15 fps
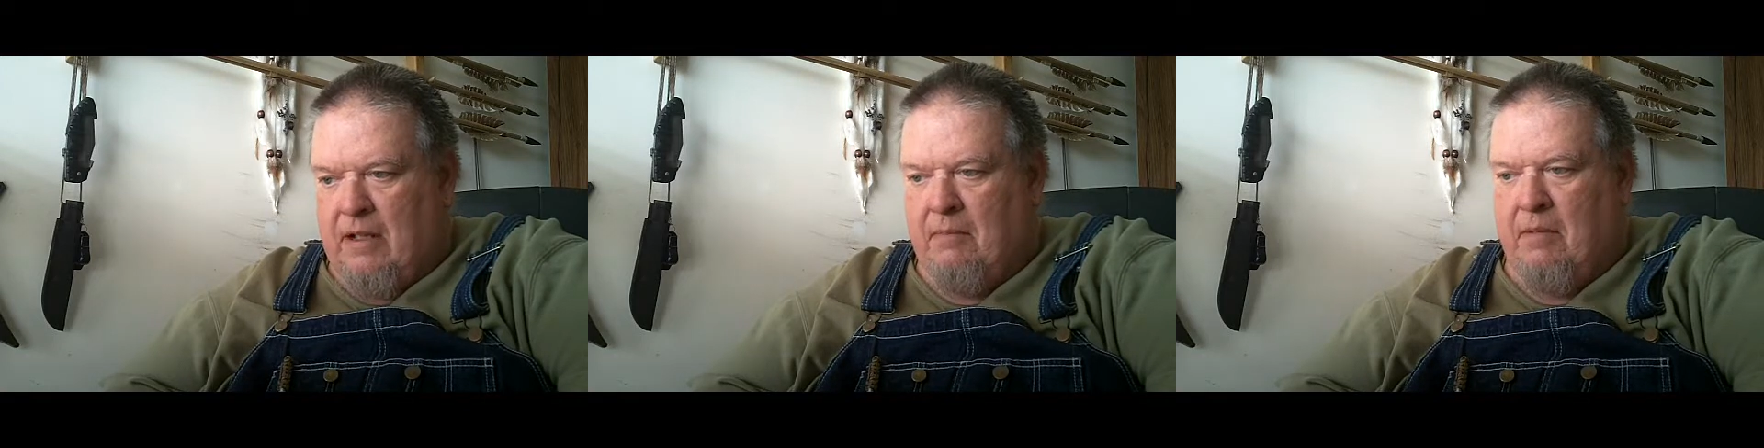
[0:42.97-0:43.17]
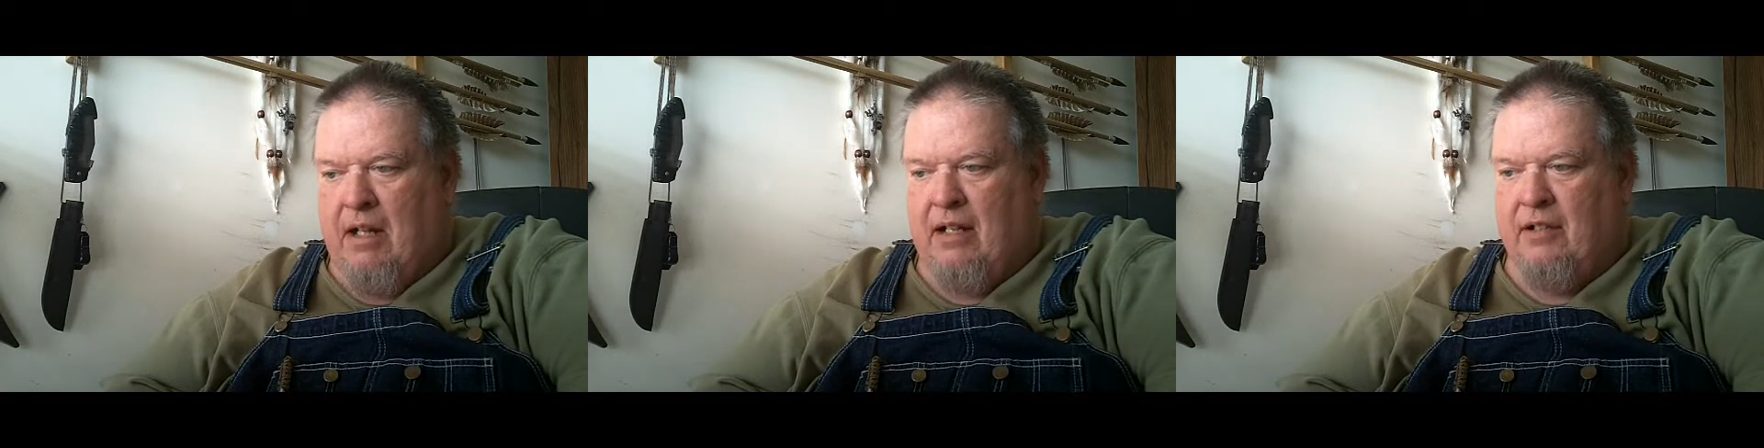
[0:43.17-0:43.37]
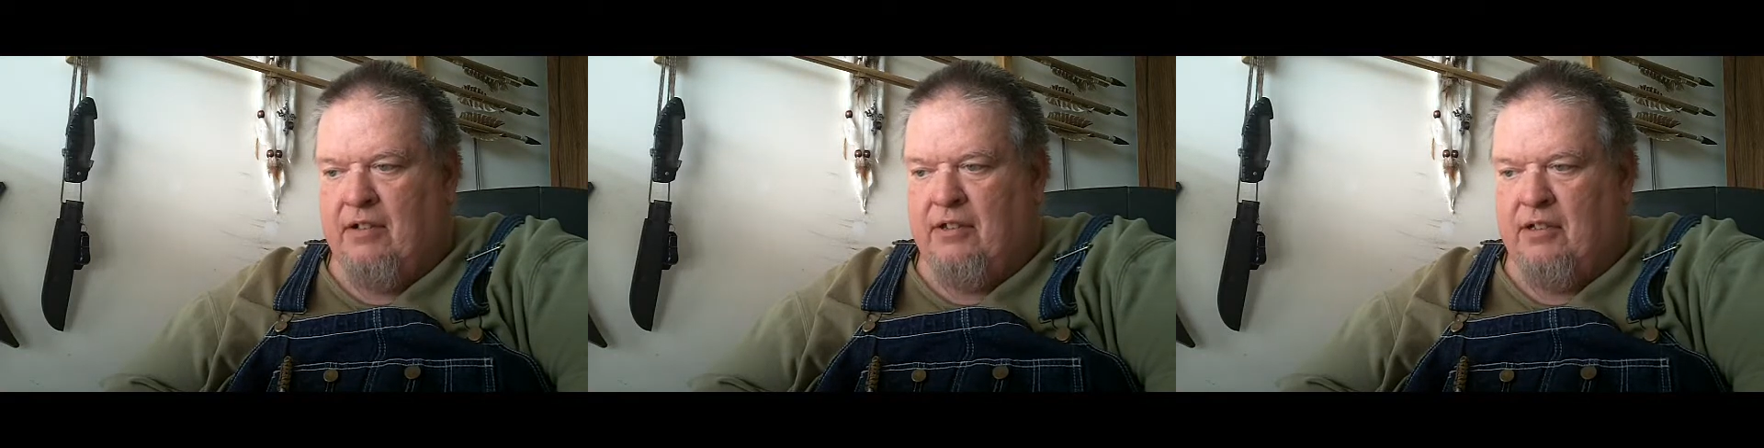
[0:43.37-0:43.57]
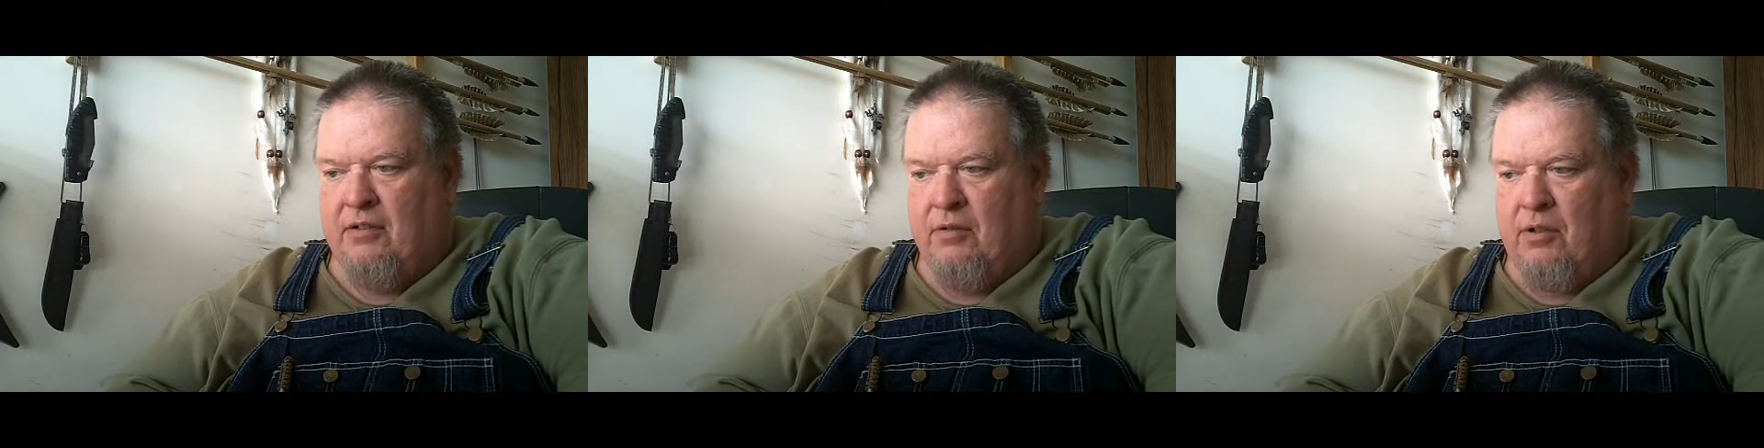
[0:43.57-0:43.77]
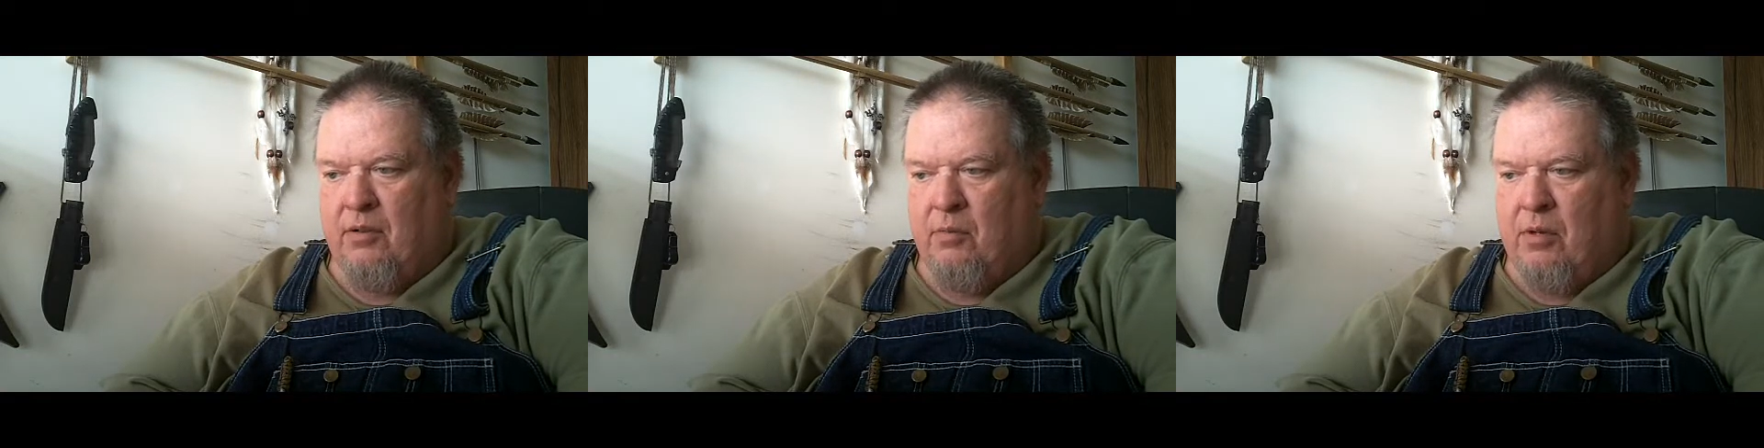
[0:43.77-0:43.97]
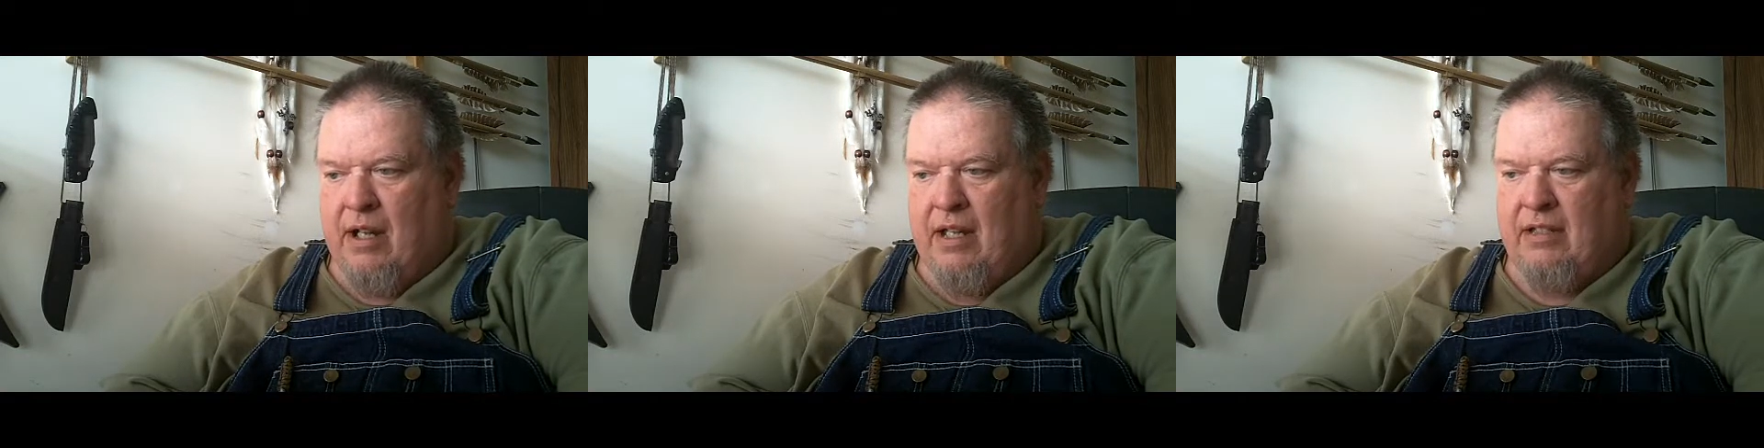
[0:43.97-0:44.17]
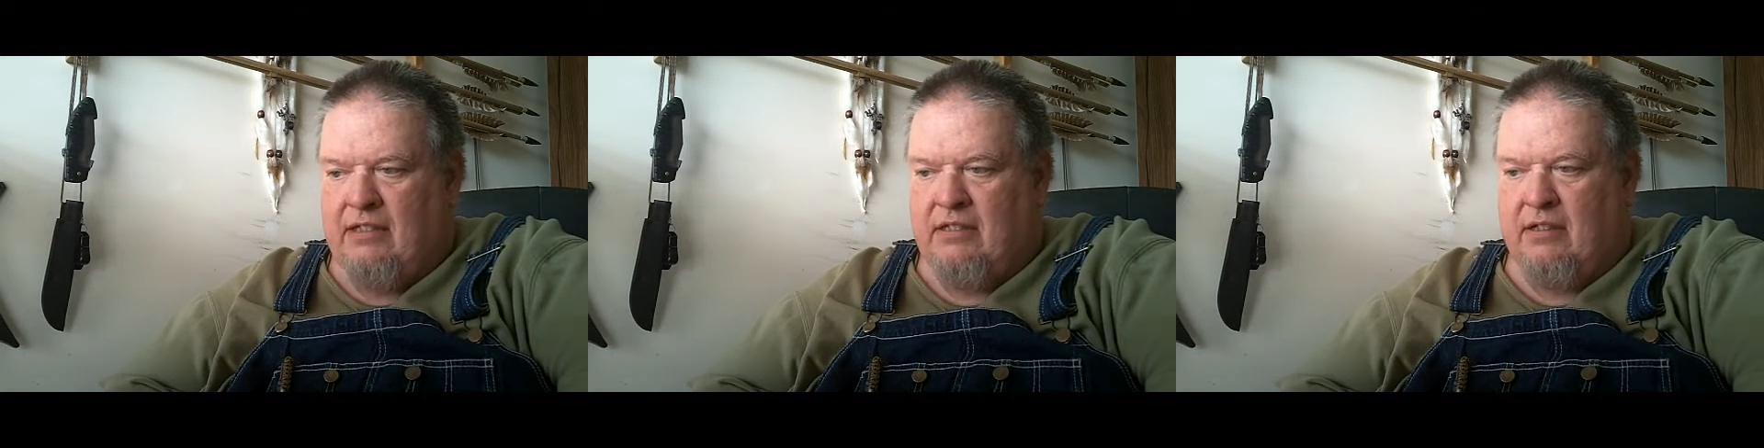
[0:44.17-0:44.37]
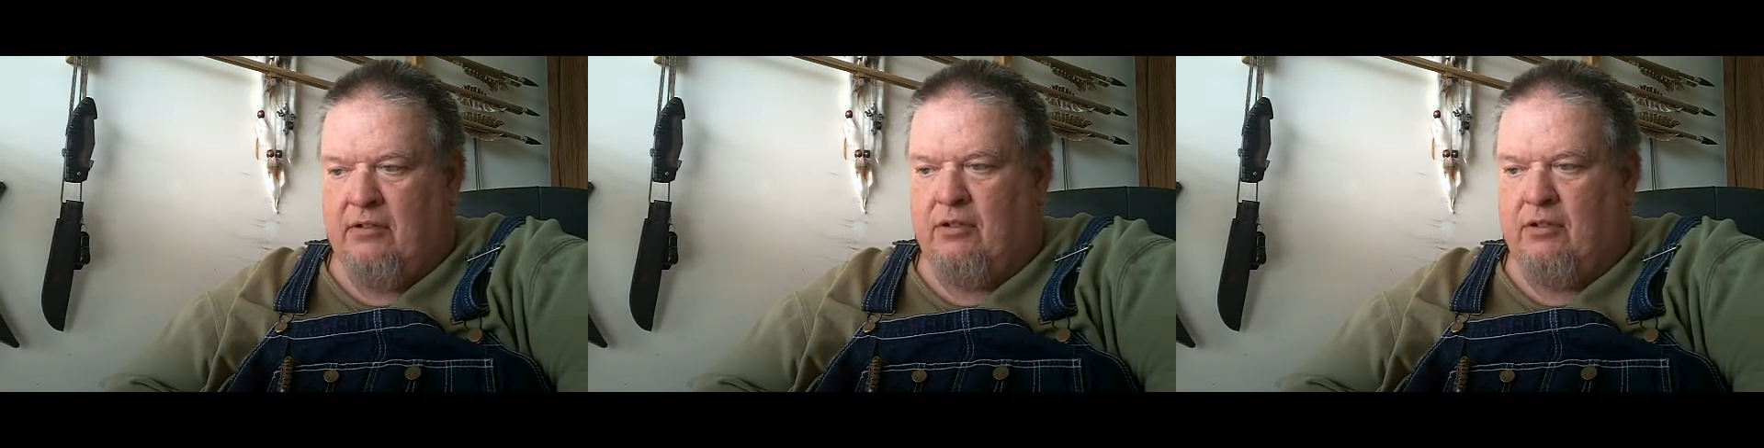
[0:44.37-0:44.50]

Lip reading: miles northwest